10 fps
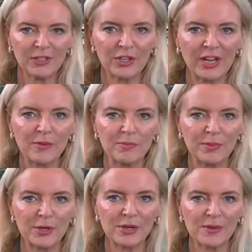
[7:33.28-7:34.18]
on now,
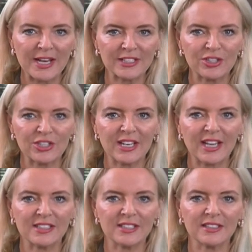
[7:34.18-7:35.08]
Buru Energy
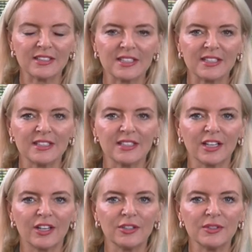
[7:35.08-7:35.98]
has extended the
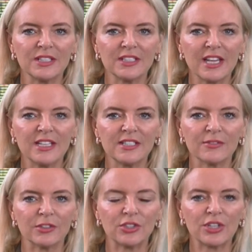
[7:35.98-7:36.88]
closing date
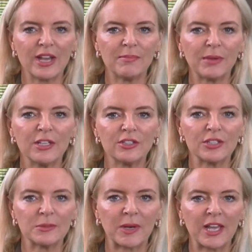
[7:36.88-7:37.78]
of the share
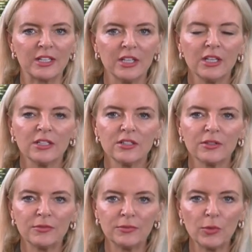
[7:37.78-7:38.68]
purchase plan to
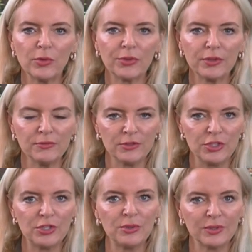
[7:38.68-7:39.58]
the 4th of
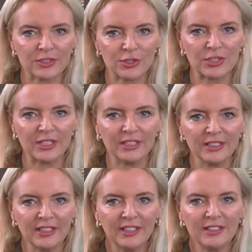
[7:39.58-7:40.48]
June this year
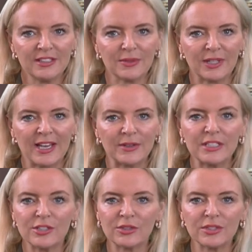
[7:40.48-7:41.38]
to allow
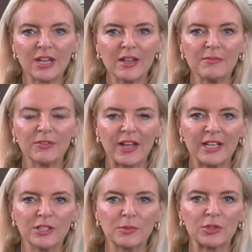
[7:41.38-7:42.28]
additional time for
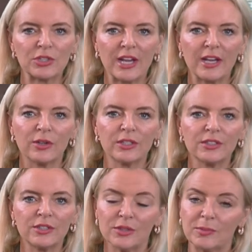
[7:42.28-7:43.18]
eligible
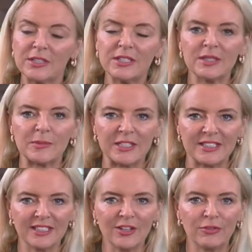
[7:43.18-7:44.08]
shareholders to participate
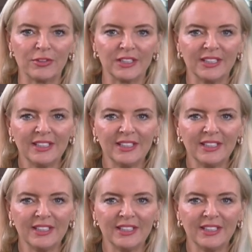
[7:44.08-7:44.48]
in the offer.